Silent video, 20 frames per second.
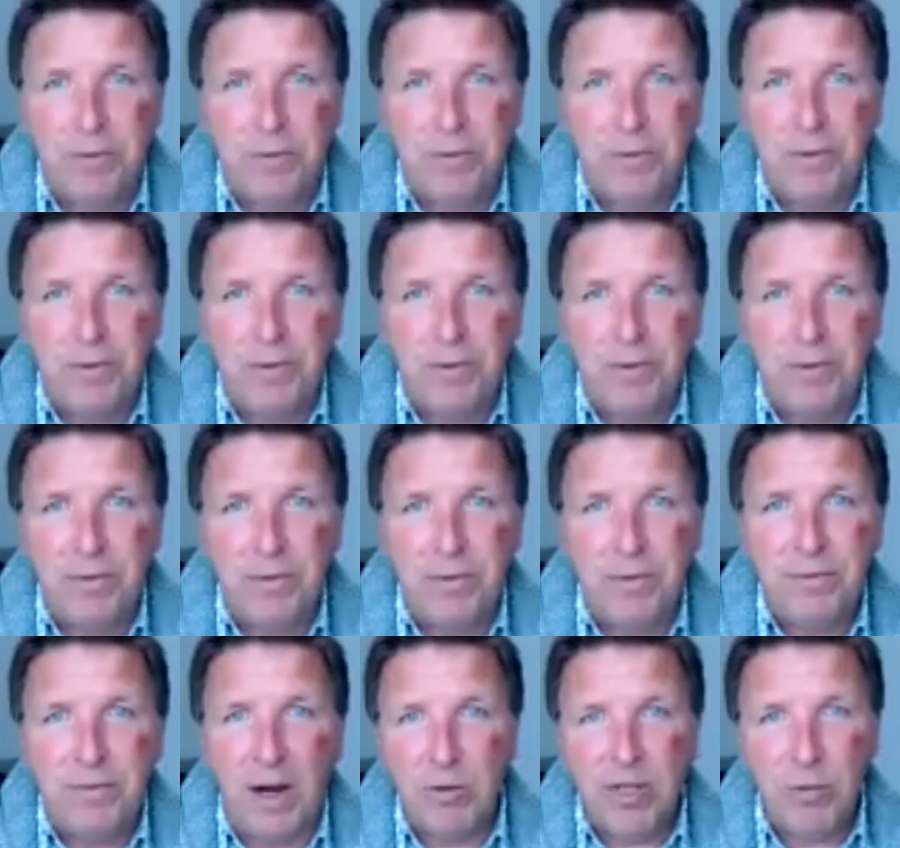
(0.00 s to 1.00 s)
father he was
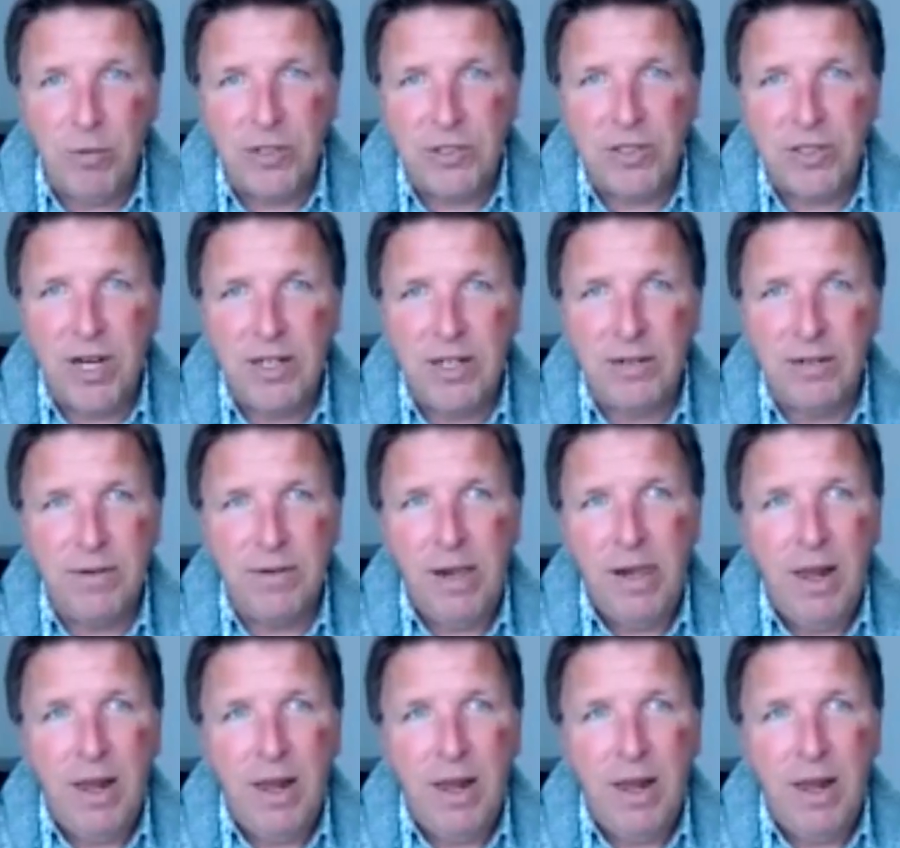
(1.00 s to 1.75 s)
a he was kind of